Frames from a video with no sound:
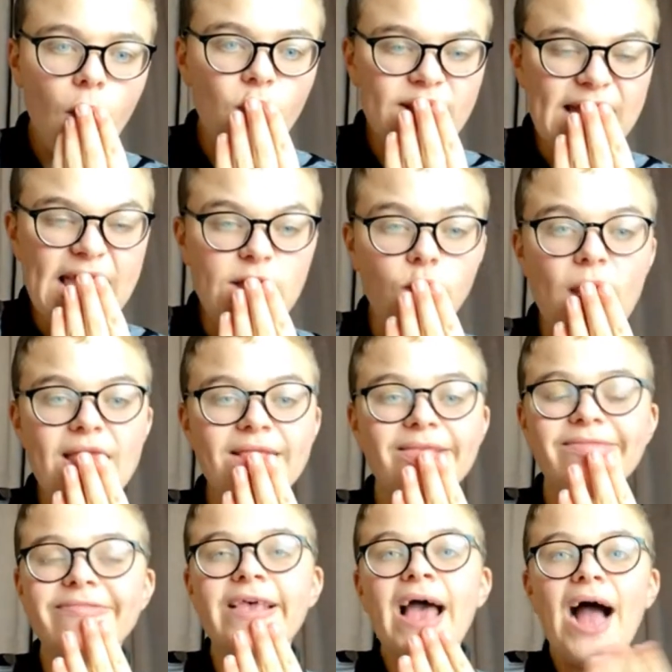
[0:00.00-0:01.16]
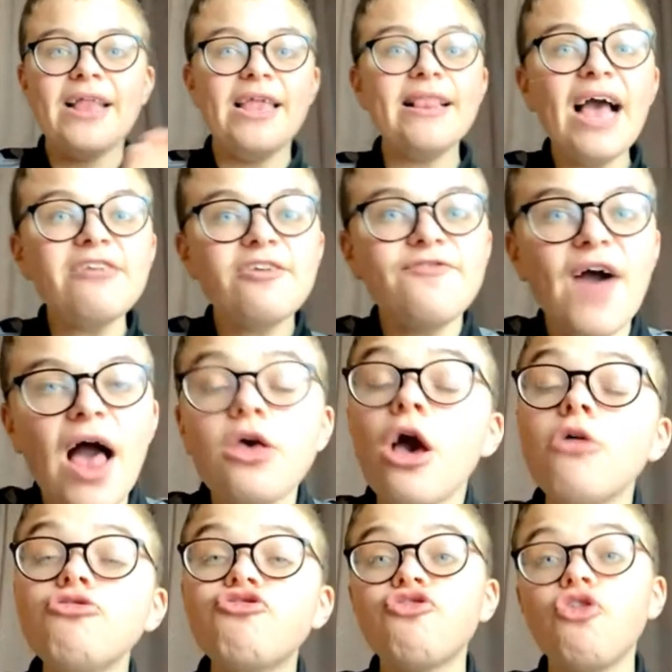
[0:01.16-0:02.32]
we need wins. And he likes the Fylde
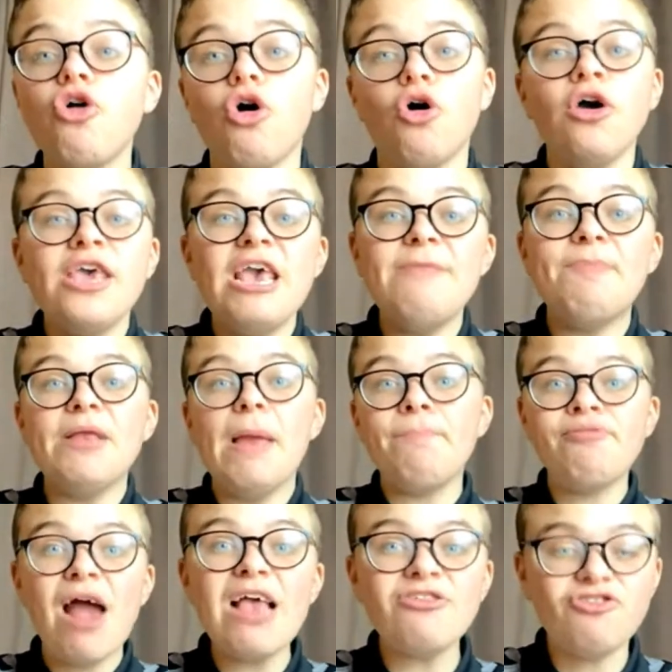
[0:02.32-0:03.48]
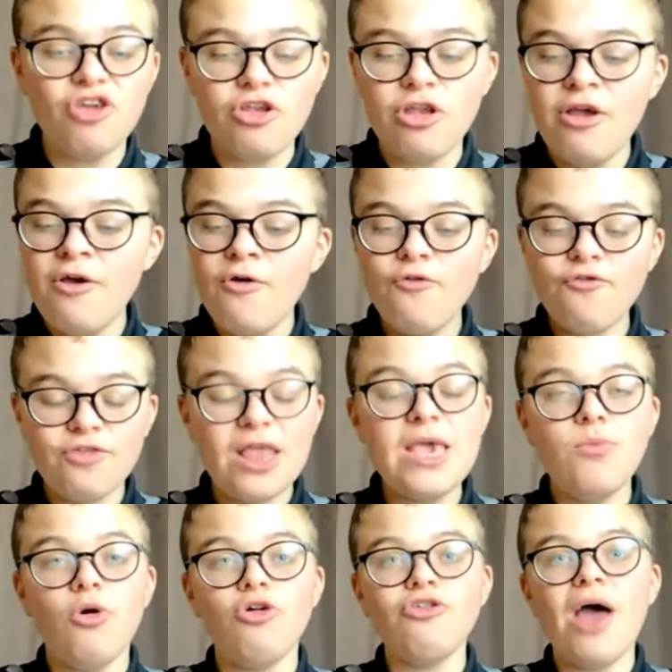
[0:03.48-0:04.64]
Coast Tour. He's been at Preston,
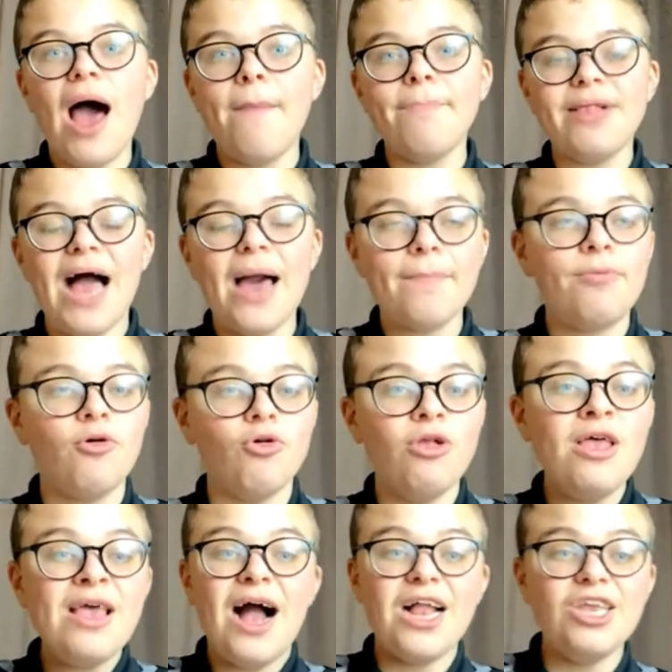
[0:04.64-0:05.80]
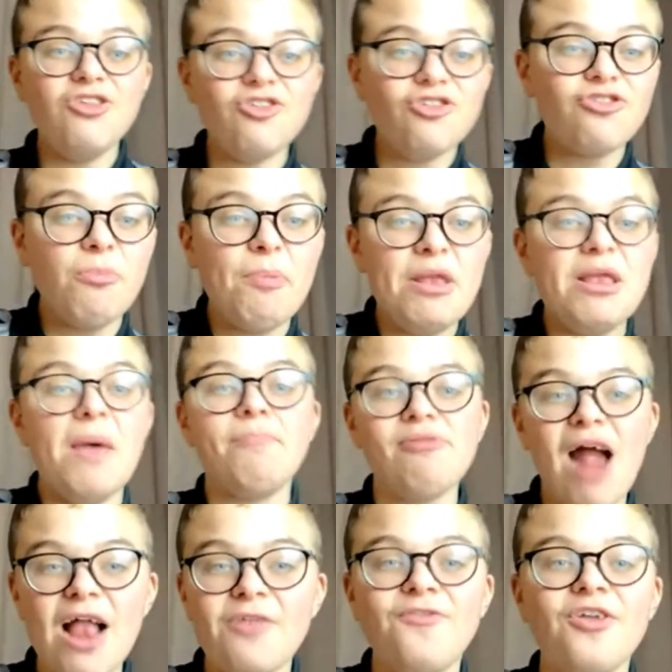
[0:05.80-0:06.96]
Fleetwood and Blackpool. And he's also been at
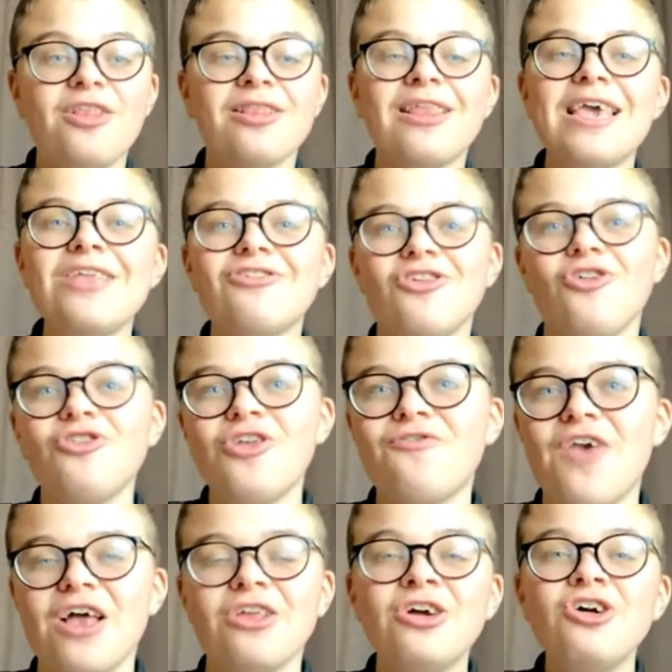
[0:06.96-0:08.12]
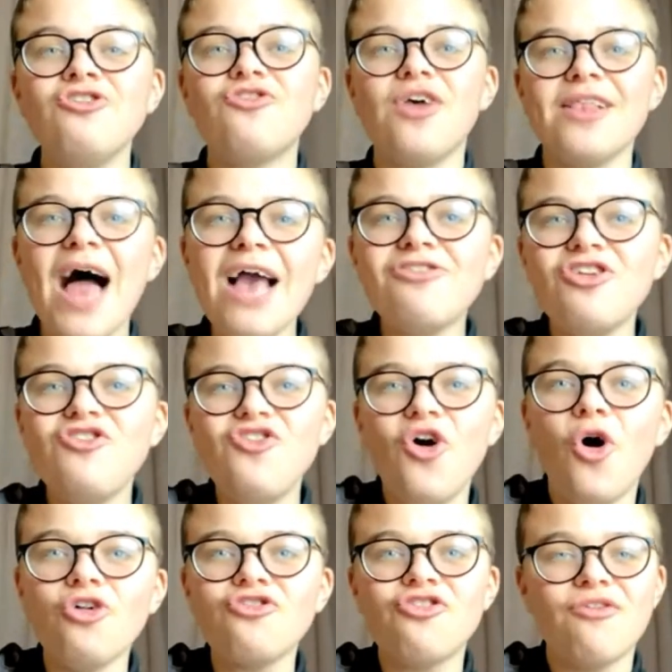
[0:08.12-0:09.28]
Bradford, Leeds and Huddersfield. So he likes his
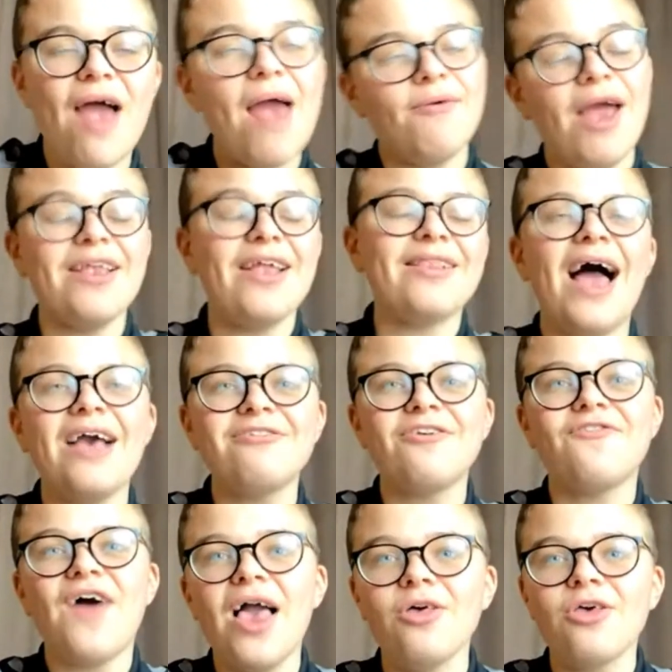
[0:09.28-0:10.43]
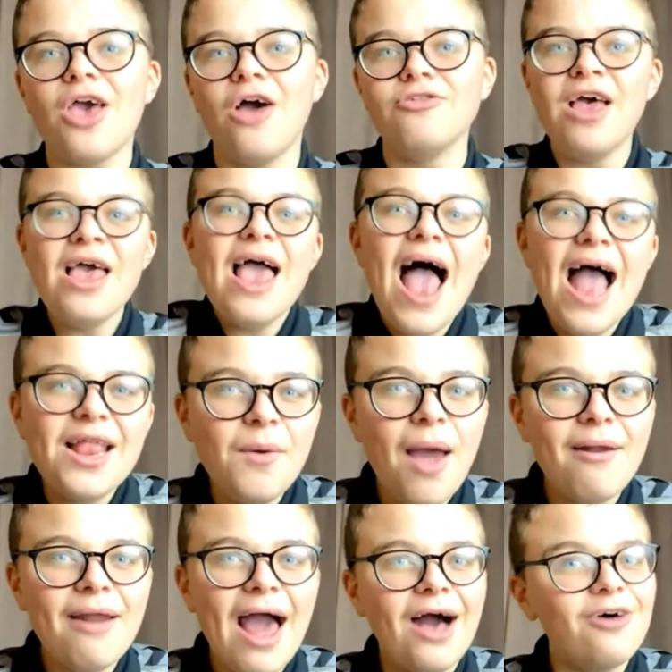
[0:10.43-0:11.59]
Yorkshire area and he likes the Fylde Coast.
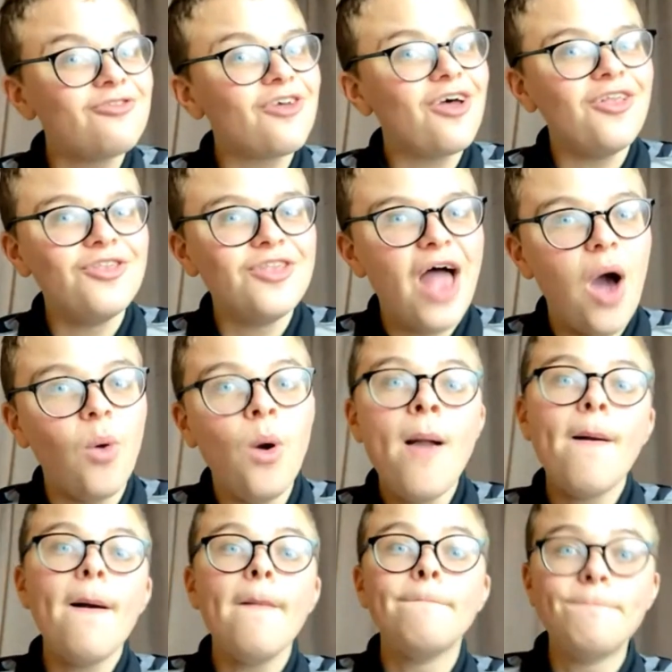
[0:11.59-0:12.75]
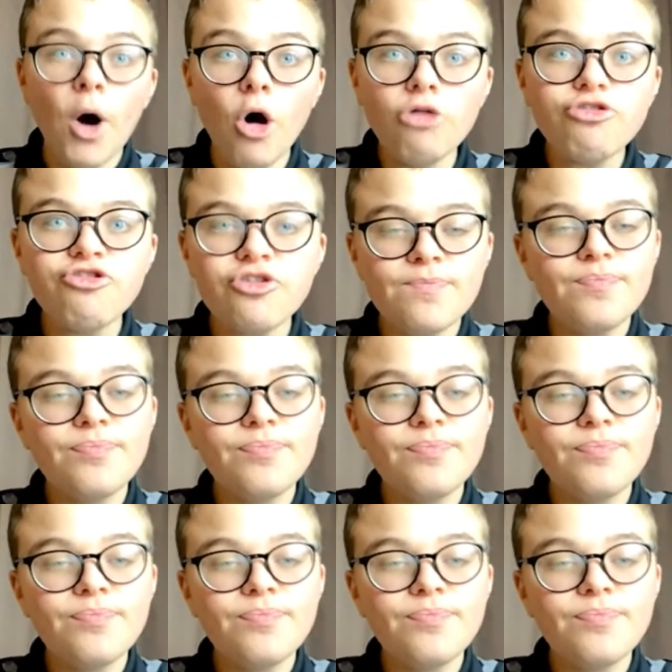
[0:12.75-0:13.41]
Anywhere else, no. But